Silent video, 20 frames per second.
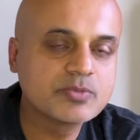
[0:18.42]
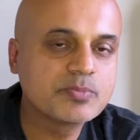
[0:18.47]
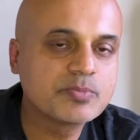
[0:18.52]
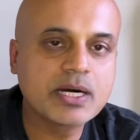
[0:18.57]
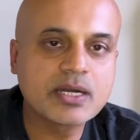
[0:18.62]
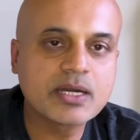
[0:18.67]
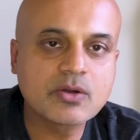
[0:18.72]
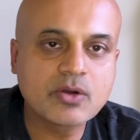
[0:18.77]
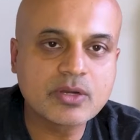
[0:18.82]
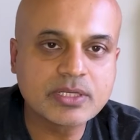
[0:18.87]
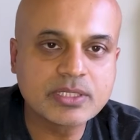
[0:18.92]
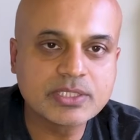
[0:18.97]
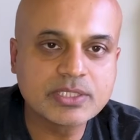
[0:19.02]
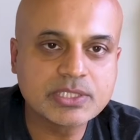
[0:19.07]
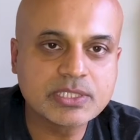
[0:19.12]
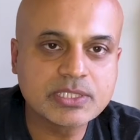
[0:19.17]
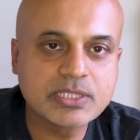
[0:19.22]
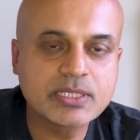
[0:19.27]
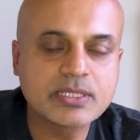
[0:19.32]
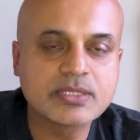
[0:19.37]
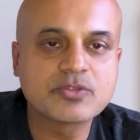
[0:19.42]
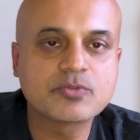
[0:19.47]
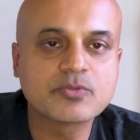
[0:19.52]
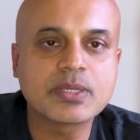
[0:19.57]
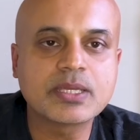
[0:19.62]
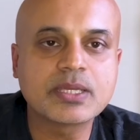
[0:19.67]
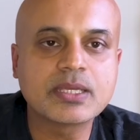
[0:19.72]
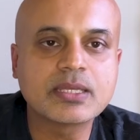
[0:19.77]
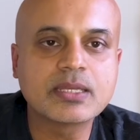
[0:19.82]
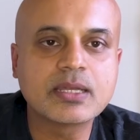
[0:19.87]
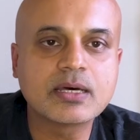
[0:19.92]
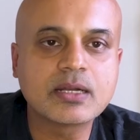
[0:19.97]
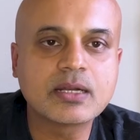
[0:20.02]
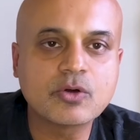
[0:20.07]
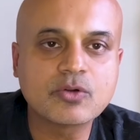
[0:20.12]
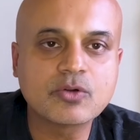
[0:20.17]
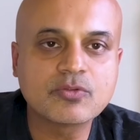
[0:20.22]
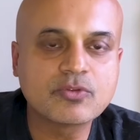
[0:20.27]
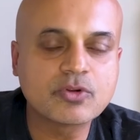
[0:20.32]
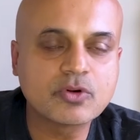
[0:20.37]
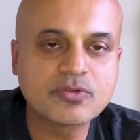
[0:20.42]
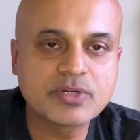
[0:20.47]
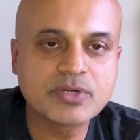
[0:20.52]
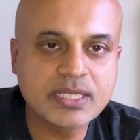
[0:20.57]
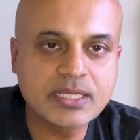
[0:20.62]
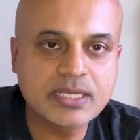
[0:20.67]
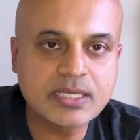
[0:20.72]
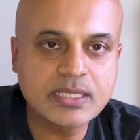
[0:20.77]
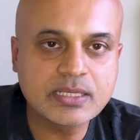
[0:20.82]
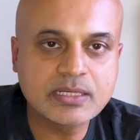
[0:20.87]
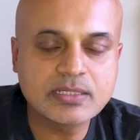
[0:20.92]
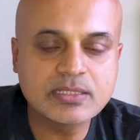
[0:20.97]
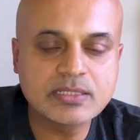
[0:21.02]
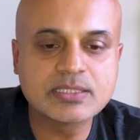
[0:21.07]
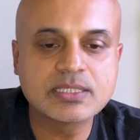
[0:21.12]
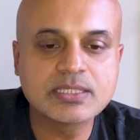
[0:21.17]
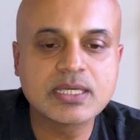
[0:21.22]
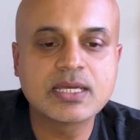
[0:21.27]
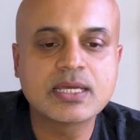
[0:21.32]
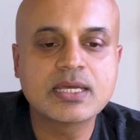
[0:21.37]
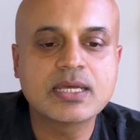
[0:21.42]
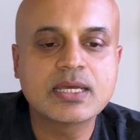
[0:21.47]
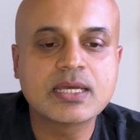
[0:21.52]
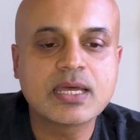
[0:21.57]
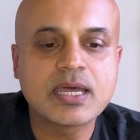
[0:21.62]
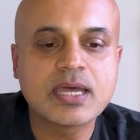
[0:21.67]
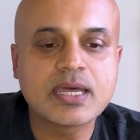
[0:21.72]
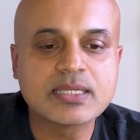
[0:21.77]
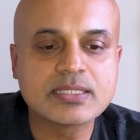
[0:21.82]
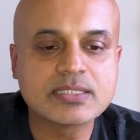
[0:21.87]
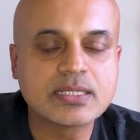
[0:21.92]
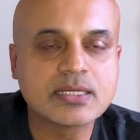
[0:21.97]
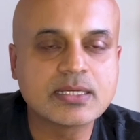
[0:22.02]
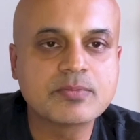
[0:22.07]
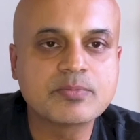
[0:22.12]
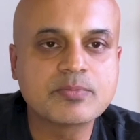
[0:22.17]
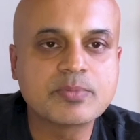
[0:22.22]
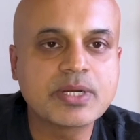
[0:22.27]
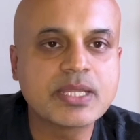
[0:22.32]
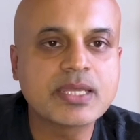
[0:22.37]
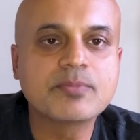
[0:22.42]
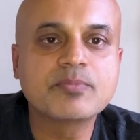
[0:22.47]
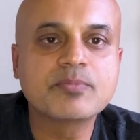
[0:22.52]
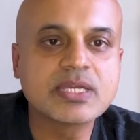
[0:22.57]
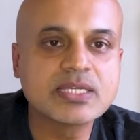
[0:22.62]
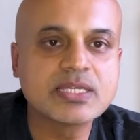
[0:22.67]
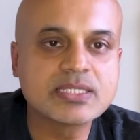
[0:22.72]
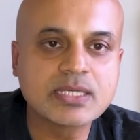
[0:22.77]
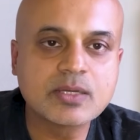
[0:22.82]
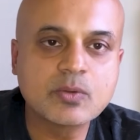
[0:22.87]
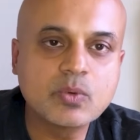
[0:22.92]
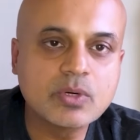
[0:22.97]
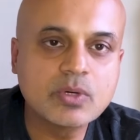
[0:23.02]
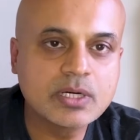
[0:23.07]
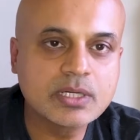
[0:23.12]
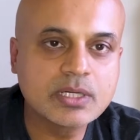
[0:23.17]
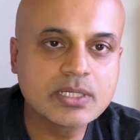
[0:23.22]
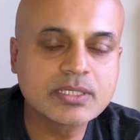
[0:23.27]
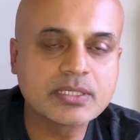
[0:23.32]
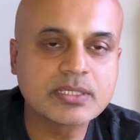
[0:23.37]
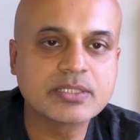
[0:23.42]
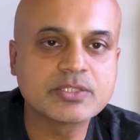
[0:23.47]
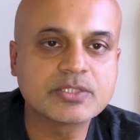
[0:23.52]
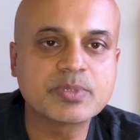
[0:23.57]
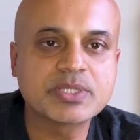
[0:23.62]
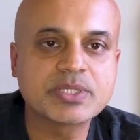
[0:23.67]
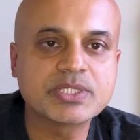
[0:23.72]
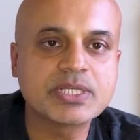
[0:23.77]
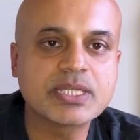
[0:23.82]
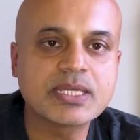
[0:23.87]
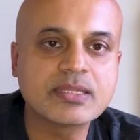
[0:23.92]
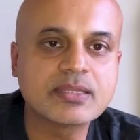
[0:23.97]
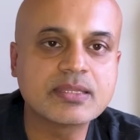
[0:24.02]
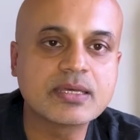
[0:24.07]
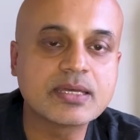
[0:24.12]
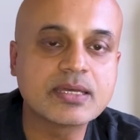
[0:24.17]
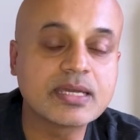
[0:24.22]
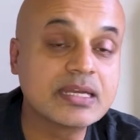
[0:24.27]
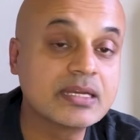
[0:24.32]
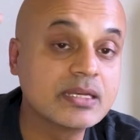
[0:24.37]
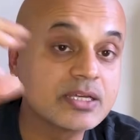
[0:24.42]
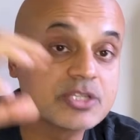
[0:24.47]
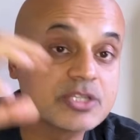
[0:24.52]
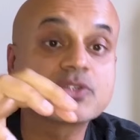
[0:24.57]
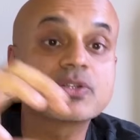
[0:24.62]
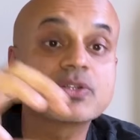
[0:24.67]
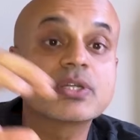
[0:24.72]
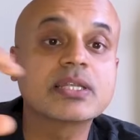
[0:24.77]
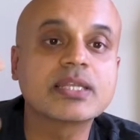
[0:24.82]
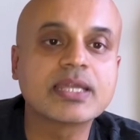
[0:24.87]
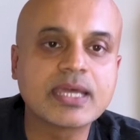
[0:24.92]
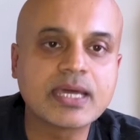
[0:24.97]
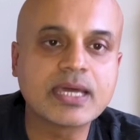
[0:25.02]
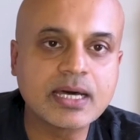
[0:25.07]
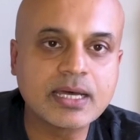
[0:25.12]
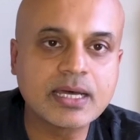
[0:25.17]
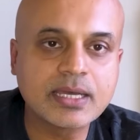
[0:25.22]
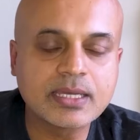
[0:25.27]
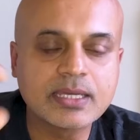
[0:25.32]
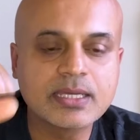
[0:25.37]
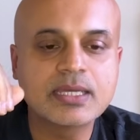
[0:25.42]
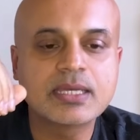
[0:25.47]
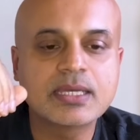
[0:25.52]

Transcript: Spark Cognition, it's been around for over 10 years, has done pretty amazing work, especially in the industrial AI.